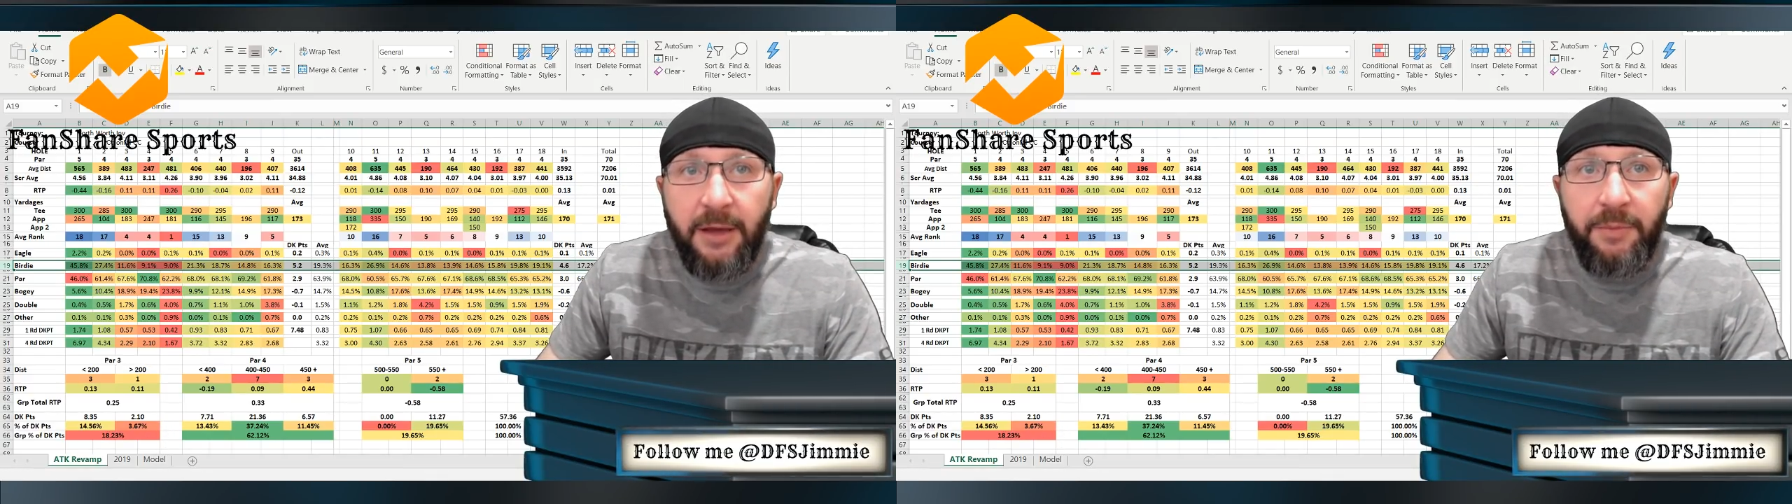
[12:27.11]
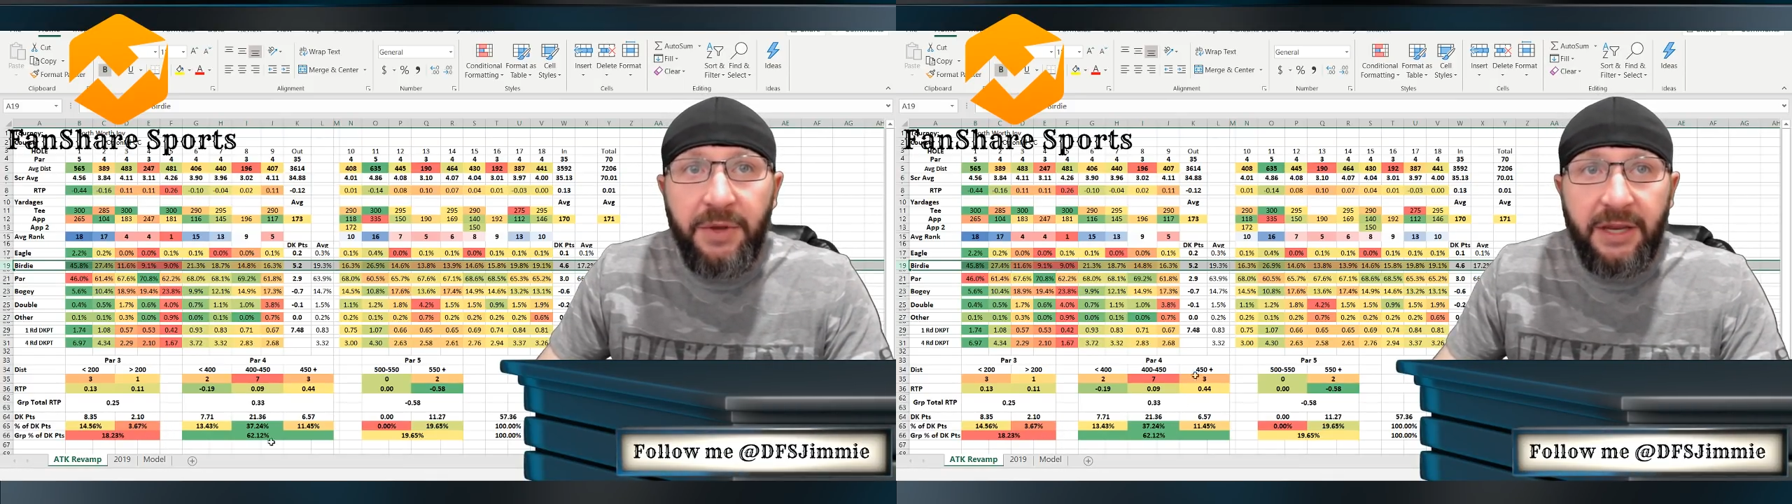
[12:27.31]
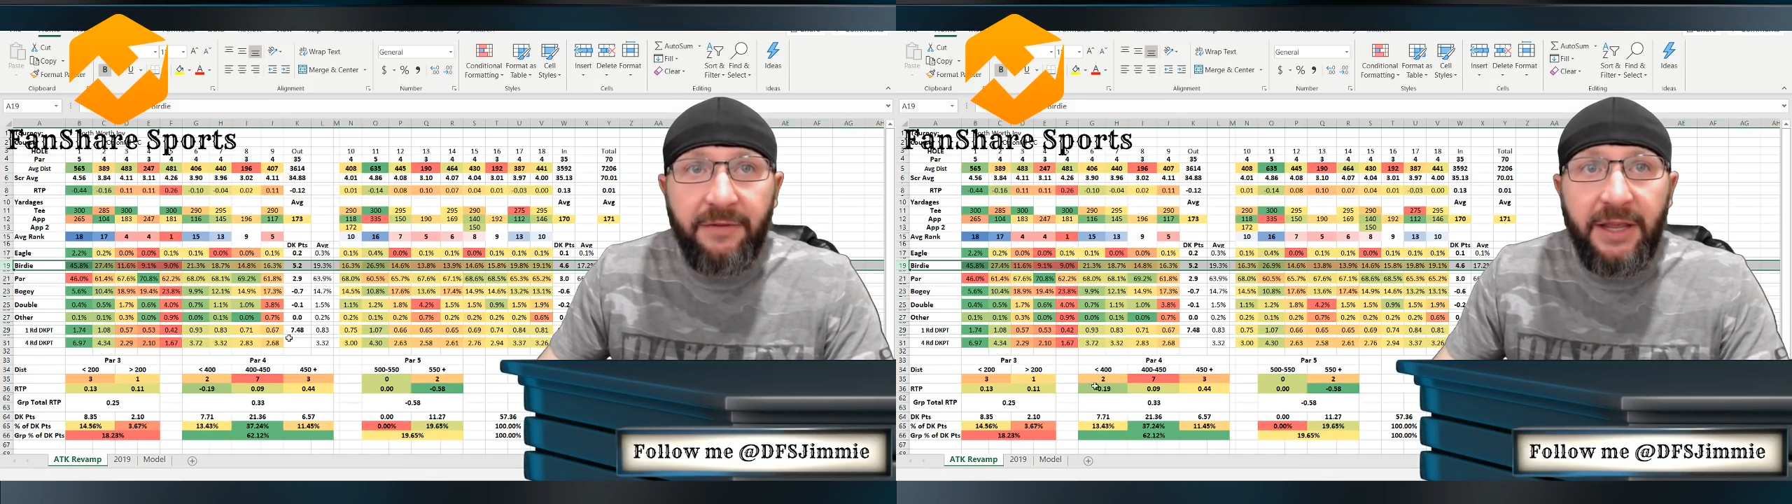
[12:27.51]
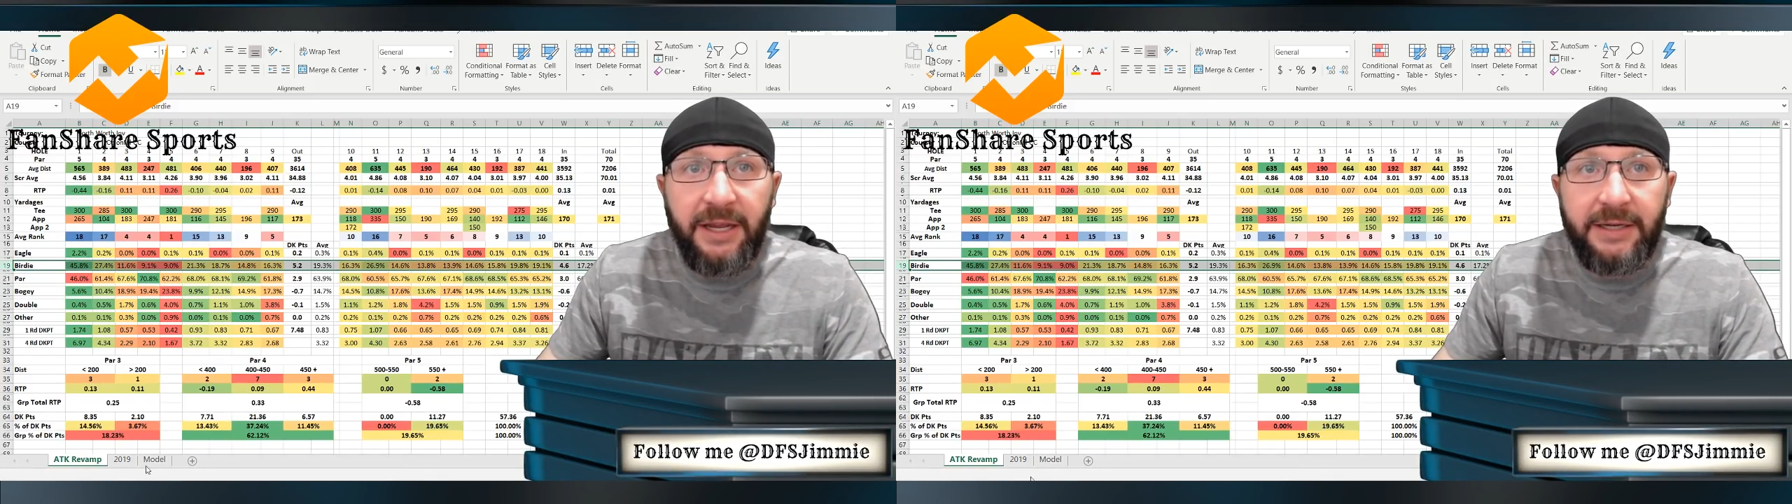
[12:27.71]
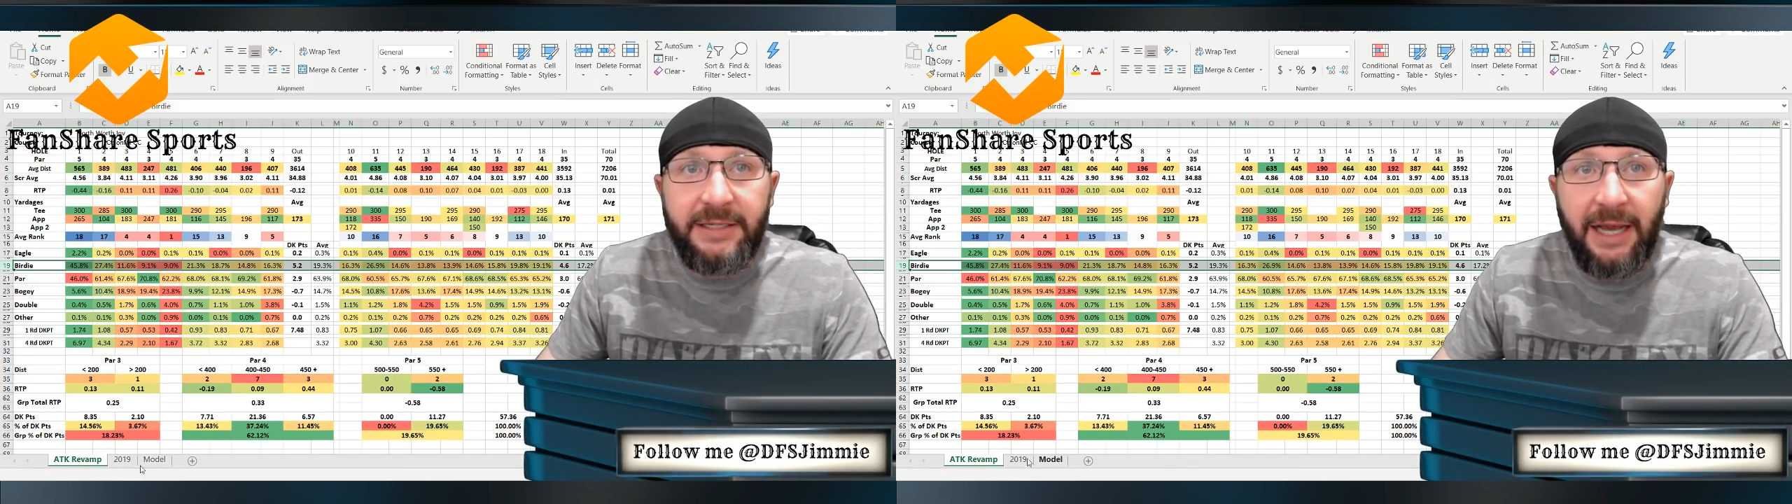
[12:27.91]
being
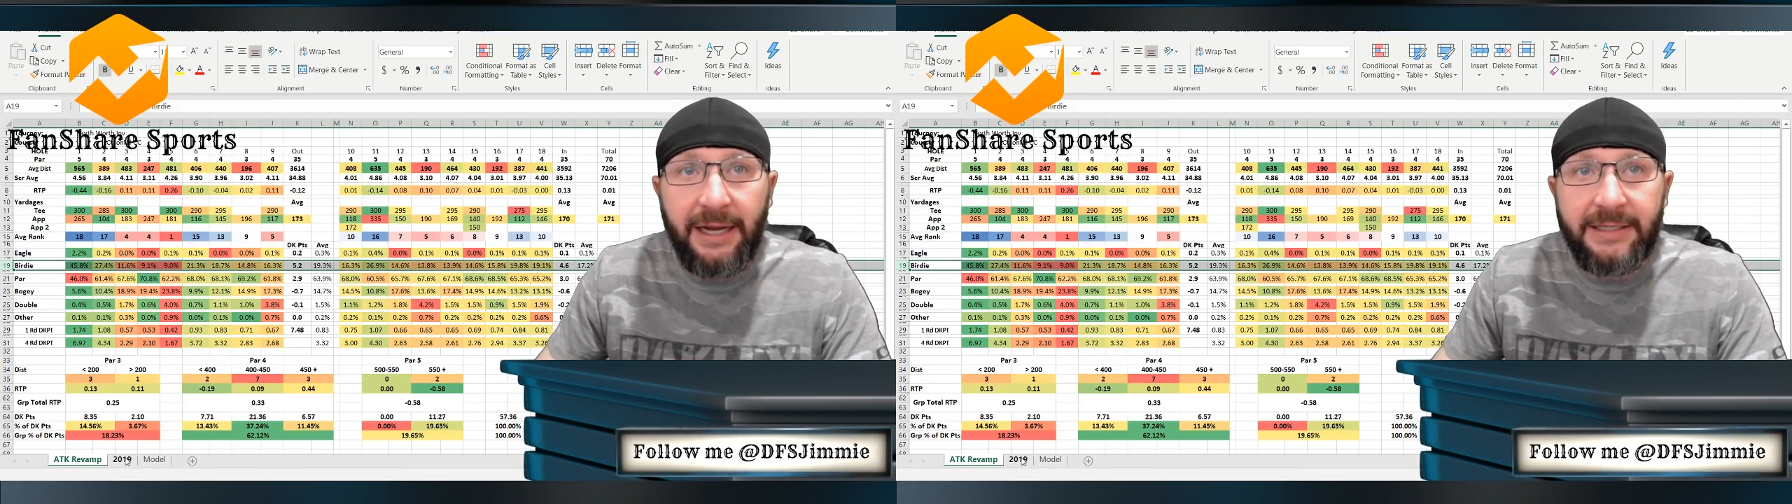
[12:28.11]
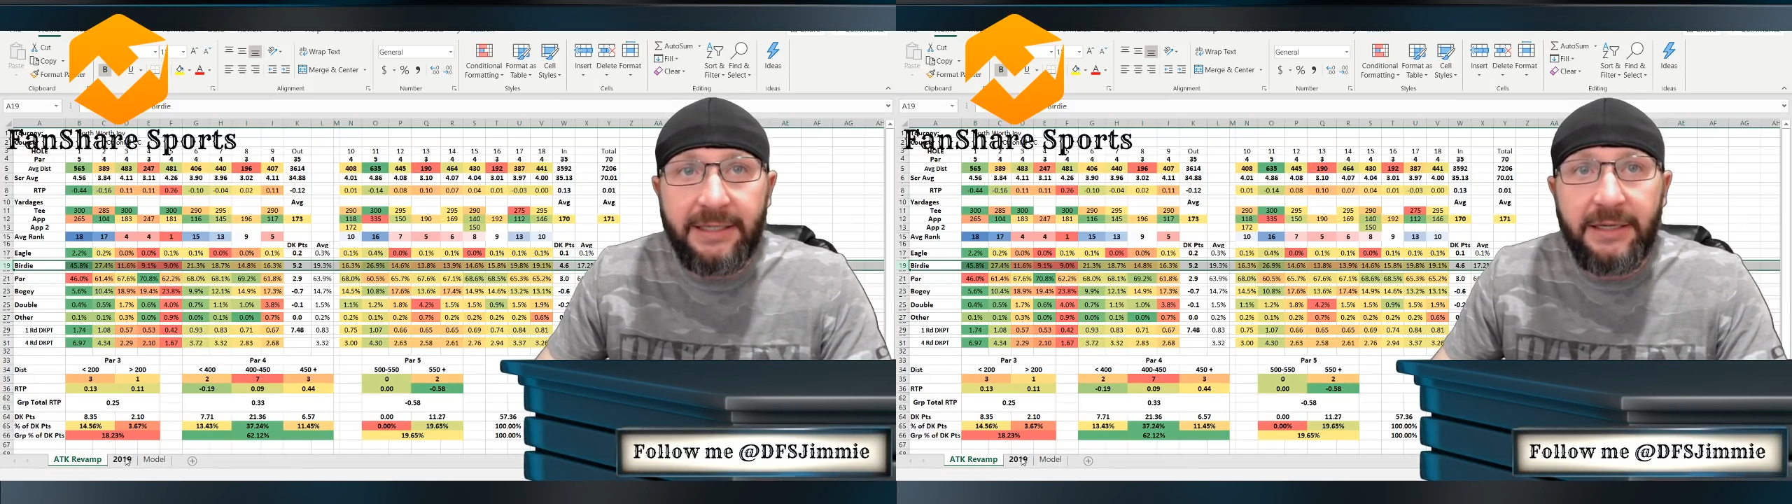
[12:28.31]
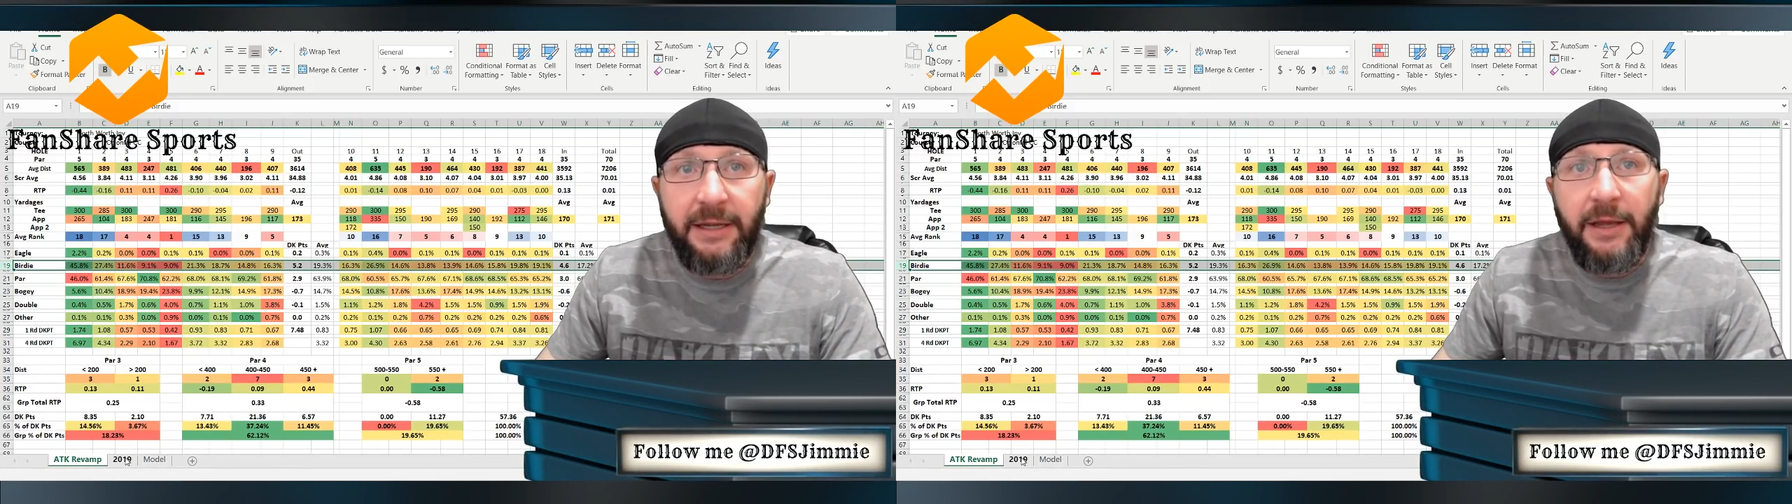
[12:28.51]
in Texas.